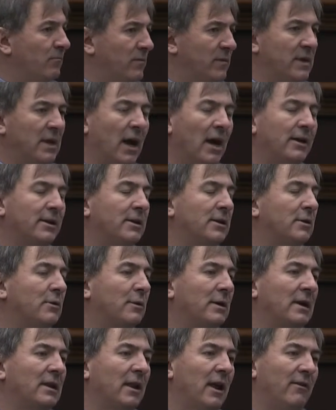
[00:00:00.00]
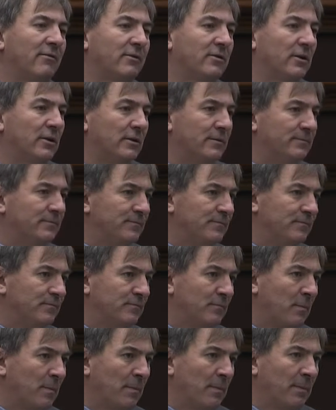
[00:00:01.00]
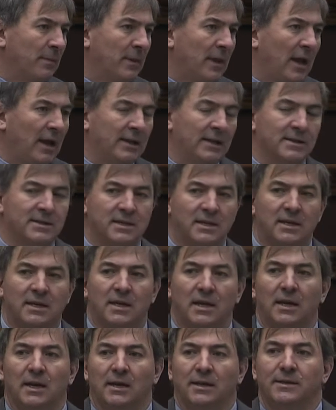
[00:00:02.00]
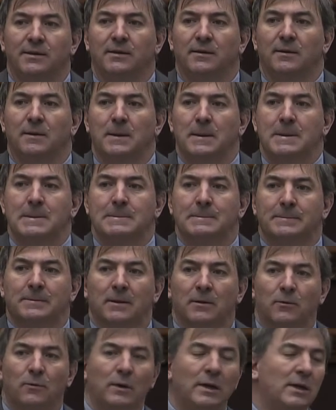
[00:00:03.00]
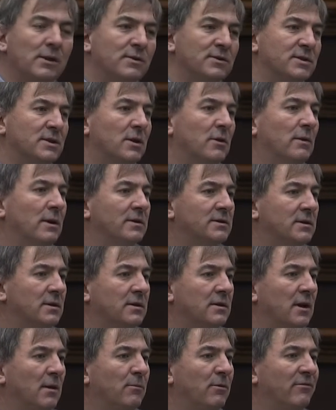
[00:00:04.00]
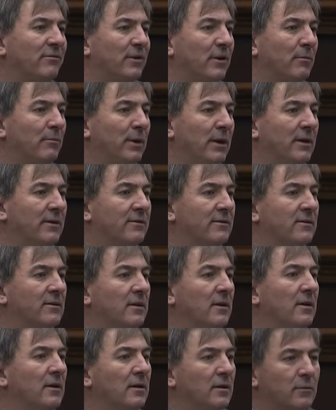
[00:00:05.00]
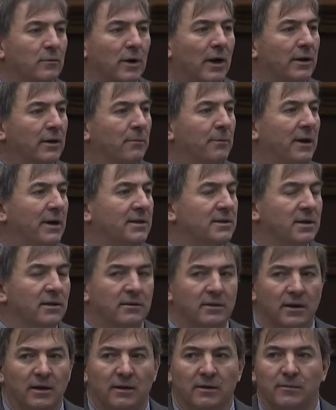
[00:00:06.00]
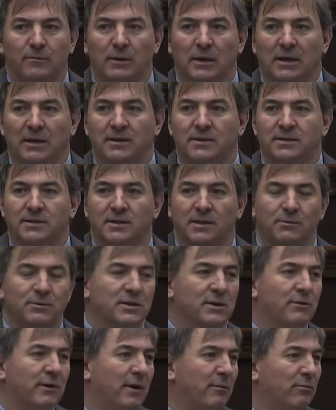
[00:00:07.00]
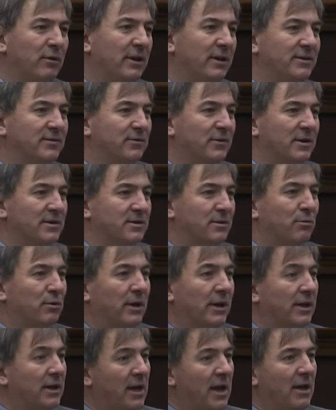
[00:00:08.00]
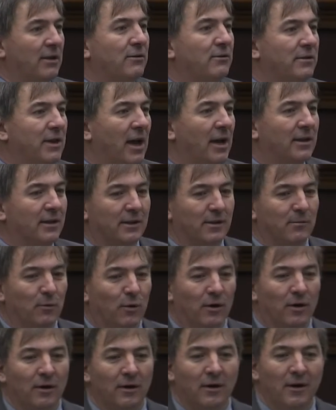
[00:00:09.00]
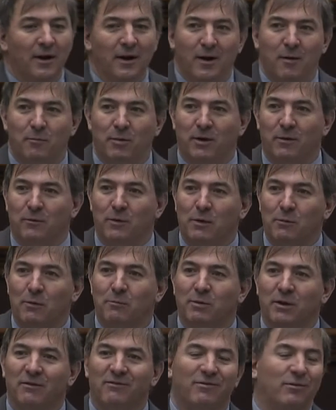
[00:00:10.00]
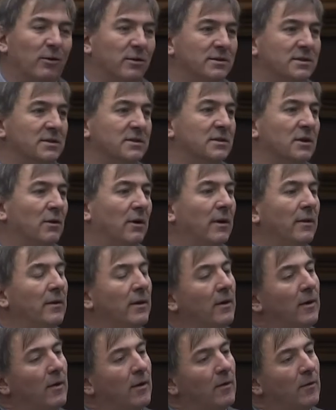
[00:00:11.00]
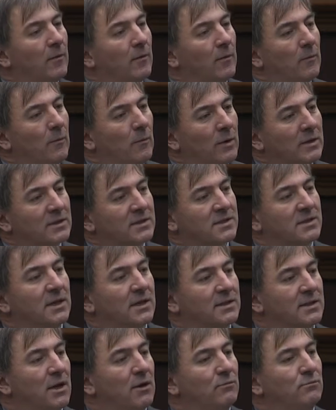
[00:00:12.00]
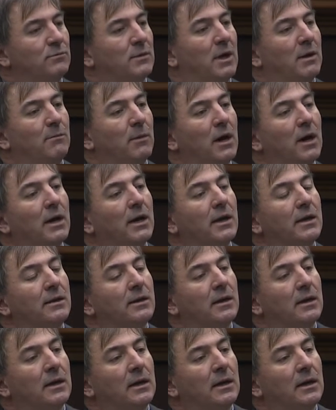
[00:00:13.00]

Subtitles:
90-degree left turn. And as a kid, we used to go out to the dump a fair bit, ride our bikes out there, because it was a great place for us to play. You can't do that anymore. But we would build forts and so on. What sticks out in my mind